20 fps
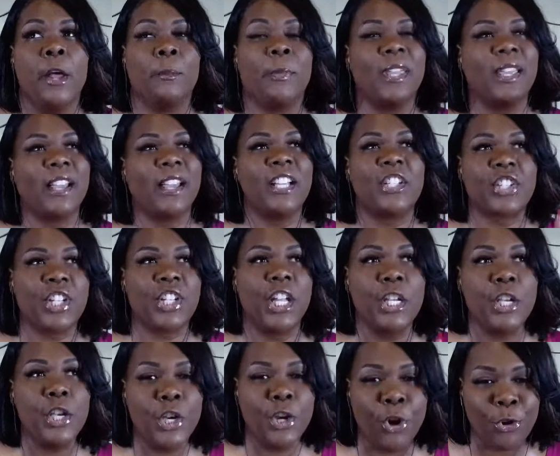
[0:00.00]
because she
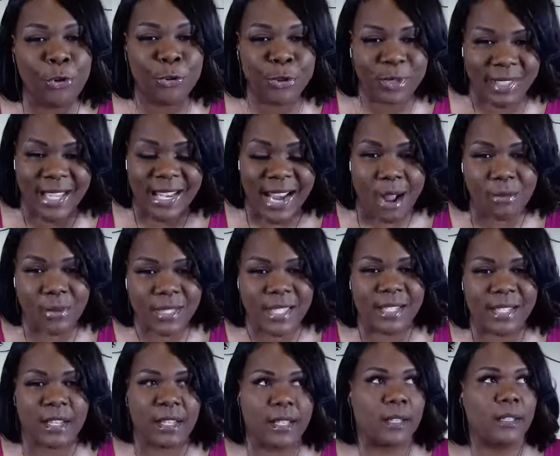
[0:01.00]
knew that I was
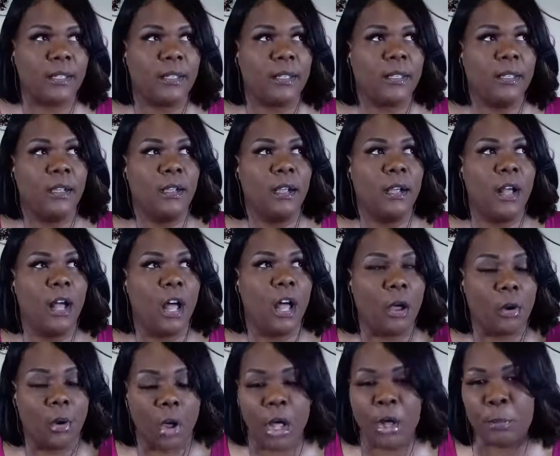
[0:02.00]
in a
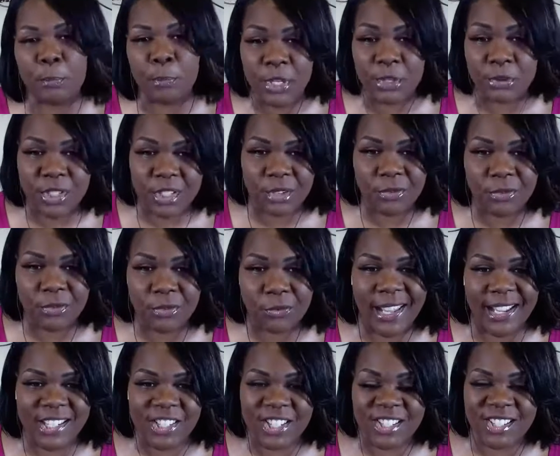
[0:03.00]
abusive
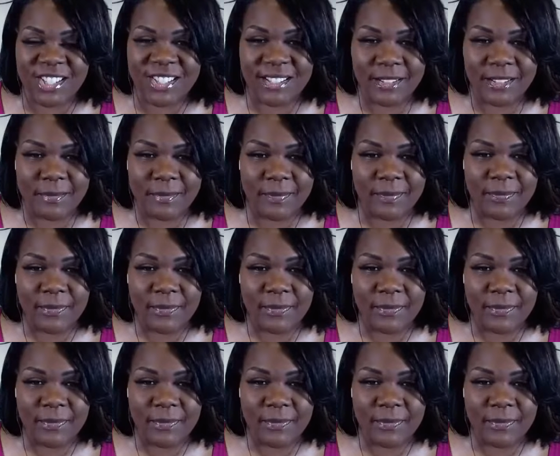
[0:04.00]
relationship.